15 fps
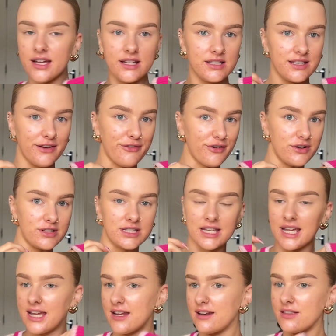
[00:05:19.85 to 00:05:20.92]
difference
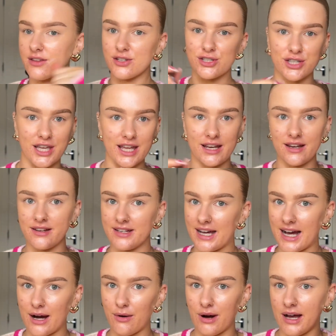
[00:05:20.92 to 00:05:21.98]
in the skin
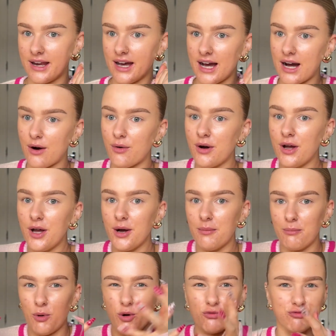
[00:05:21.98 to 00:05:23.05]
now and how
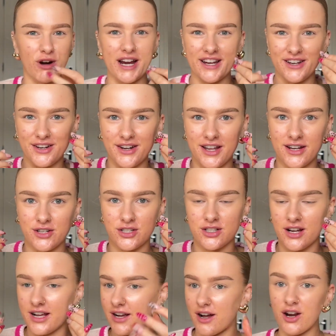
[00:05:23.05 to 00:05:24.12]
more radiant and just
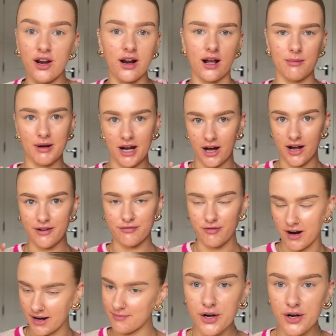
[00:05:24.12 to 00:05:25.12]
like I look like I'm alive, right?